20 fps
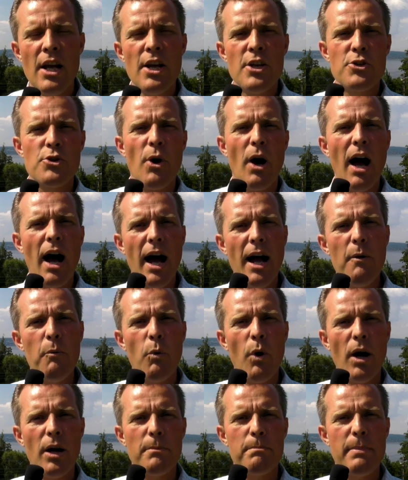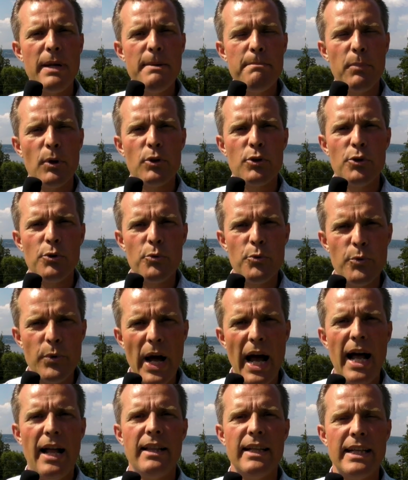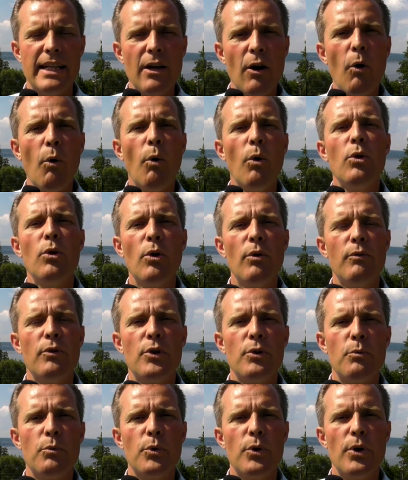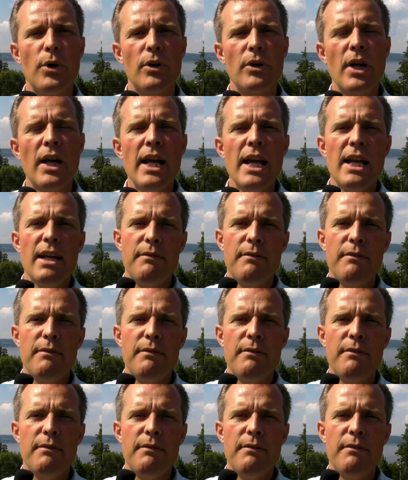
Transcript: So I want people to rally all over the world.